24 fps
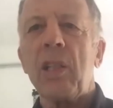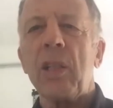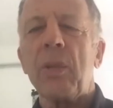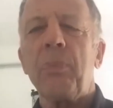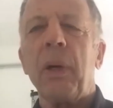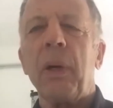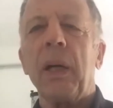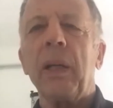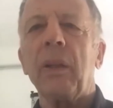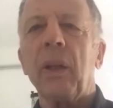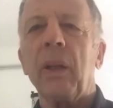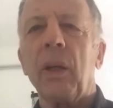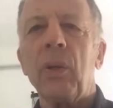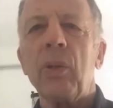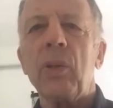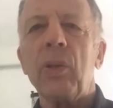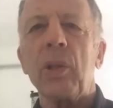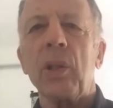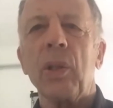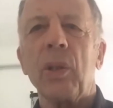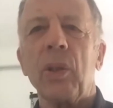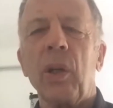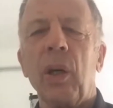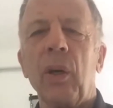but
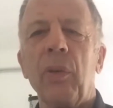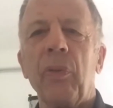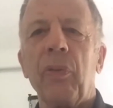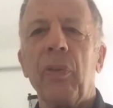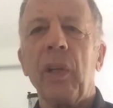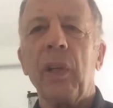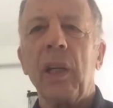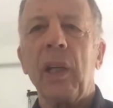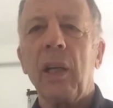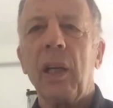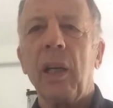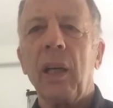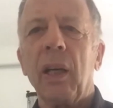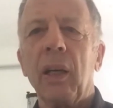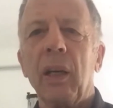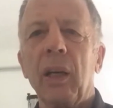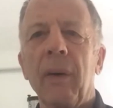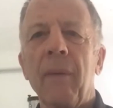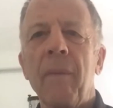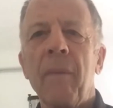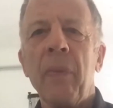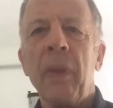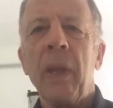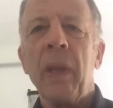also of the
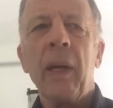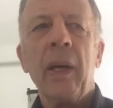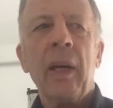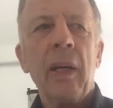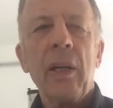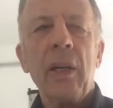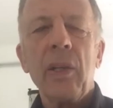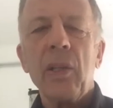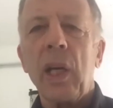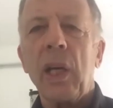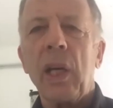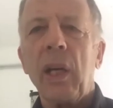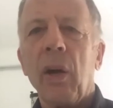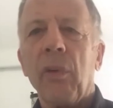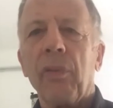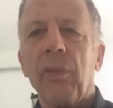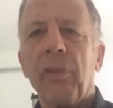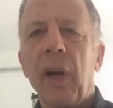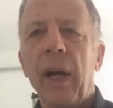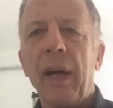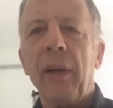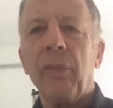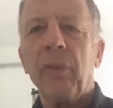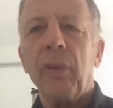city of
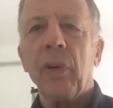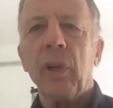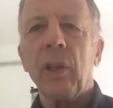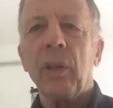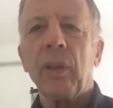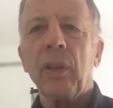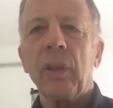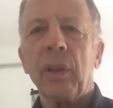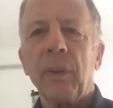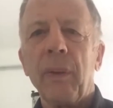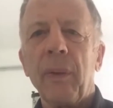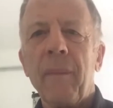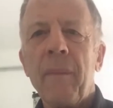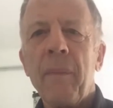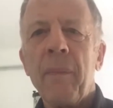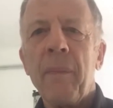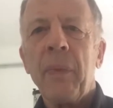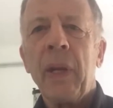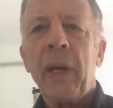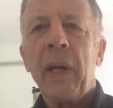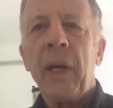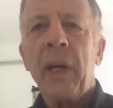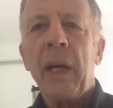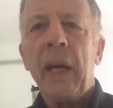Frankfurt.
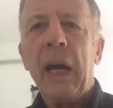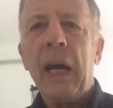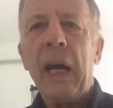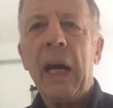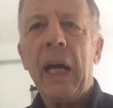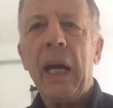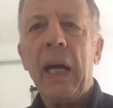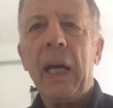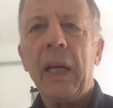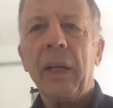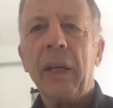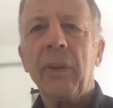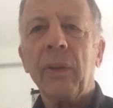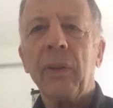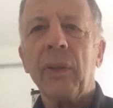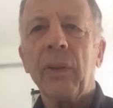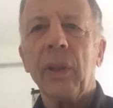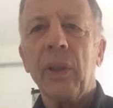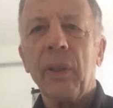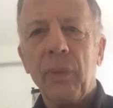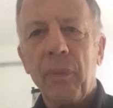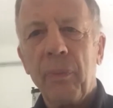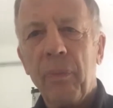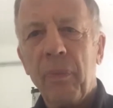And
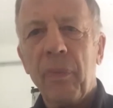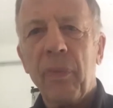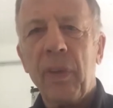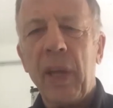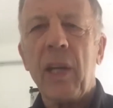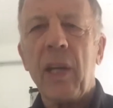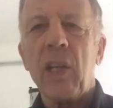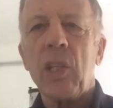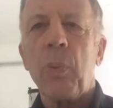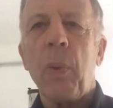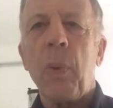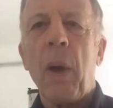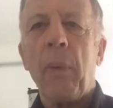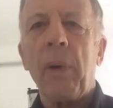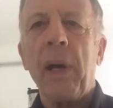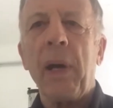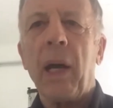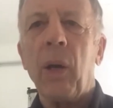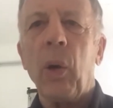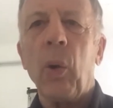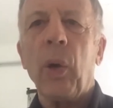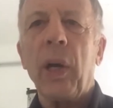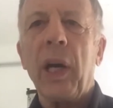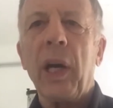that is where we
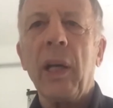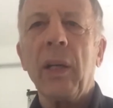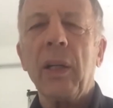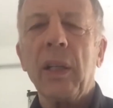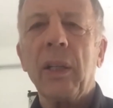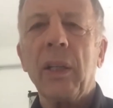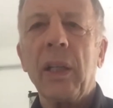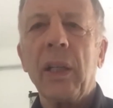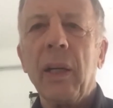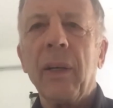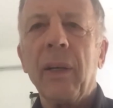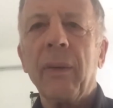are located here.